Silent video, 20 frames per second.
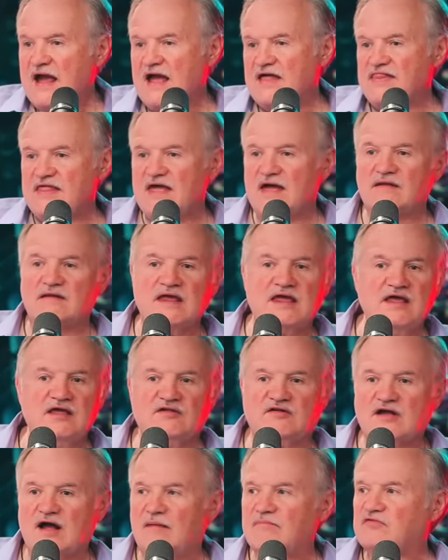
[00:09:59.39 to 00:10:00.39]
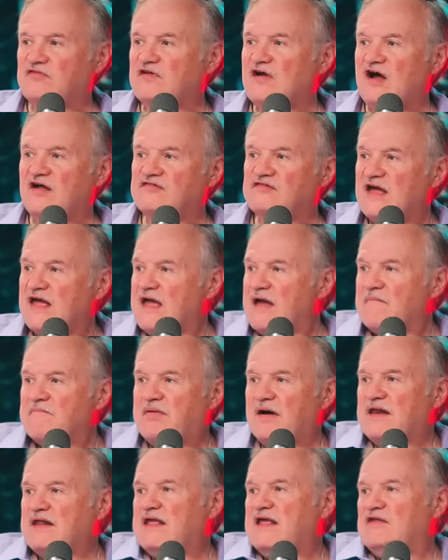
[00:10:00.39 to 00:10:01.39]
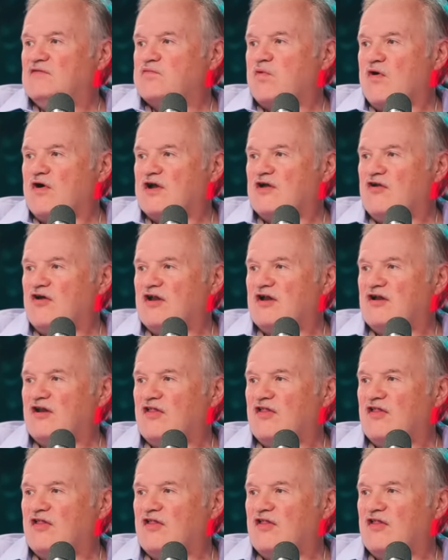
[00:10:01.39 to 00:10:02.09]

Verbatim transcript: And then he comes to us, but he's working on